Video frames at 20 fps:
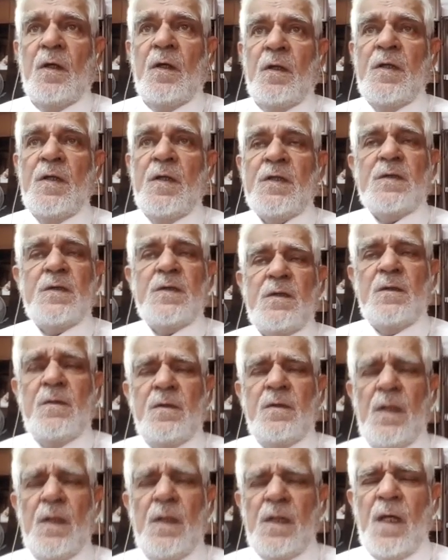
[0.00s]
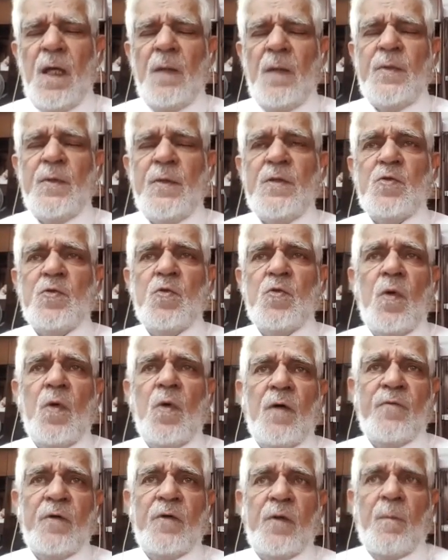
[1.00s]
This really happens too
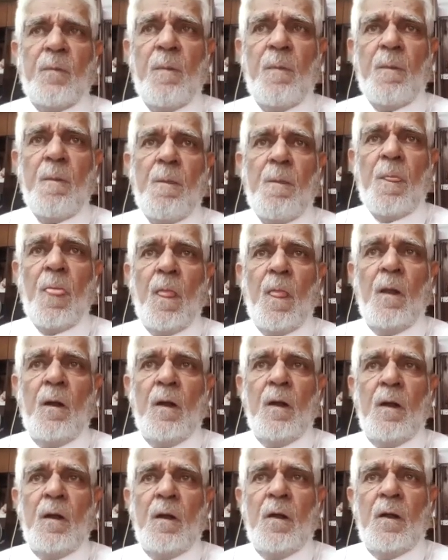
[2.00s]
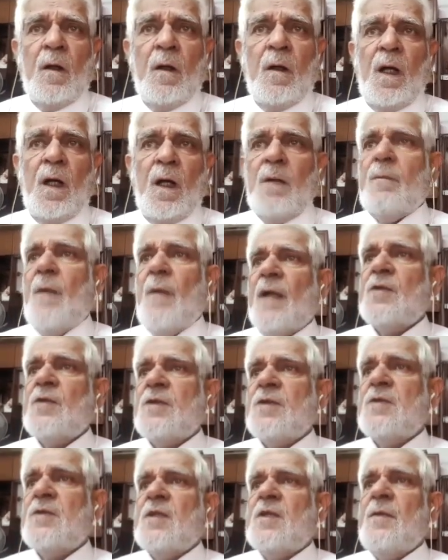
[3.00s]
often. I am
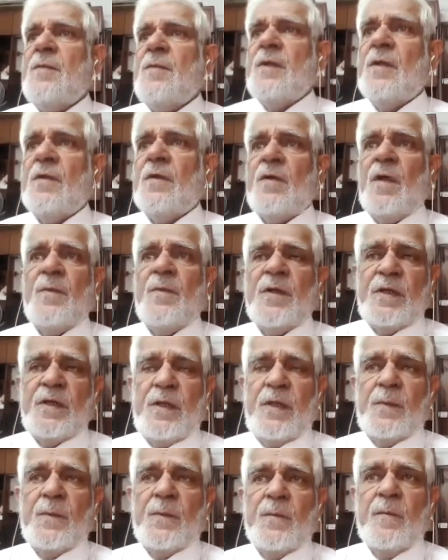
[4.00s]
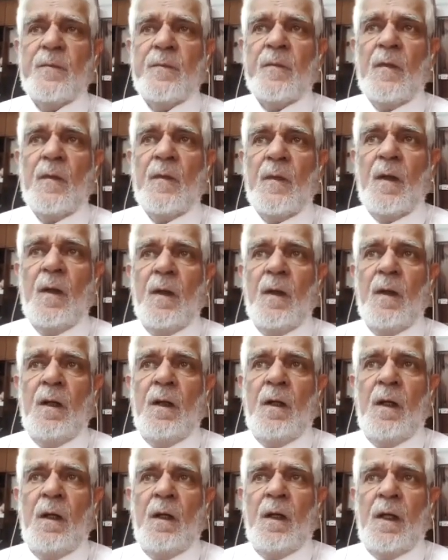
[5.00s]
anxious, give me a remedy.
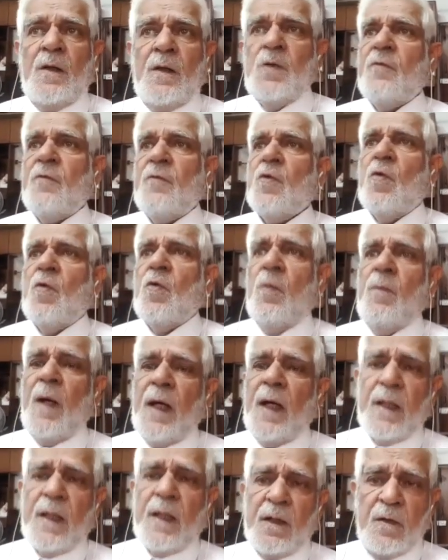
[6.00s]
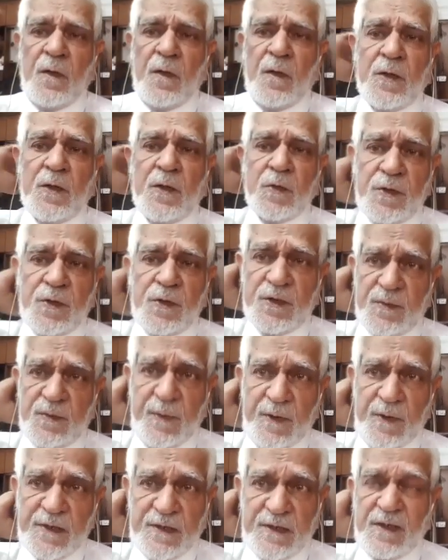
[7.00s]
And you have to go back and write to this
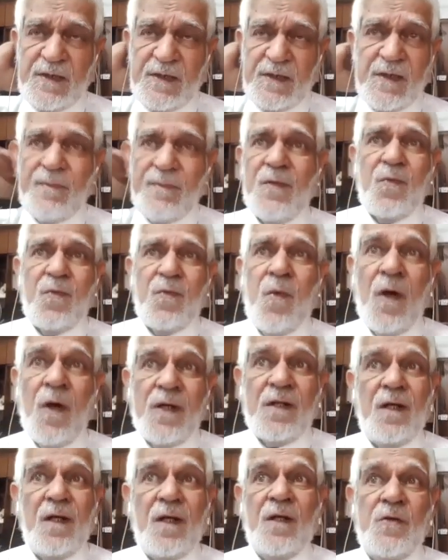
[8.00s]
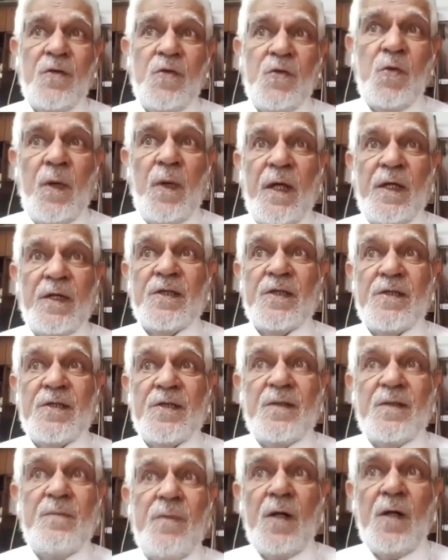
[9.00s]
person and say, but what are you
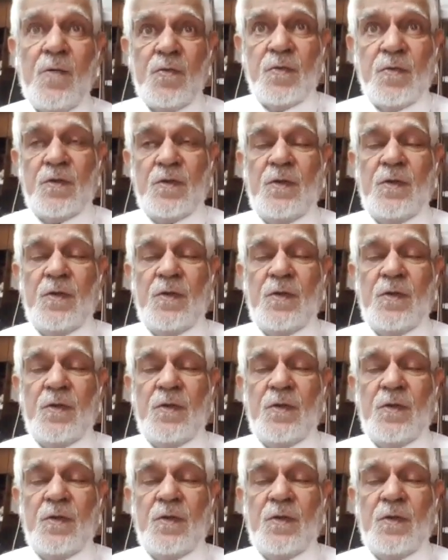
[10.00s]
anxious about?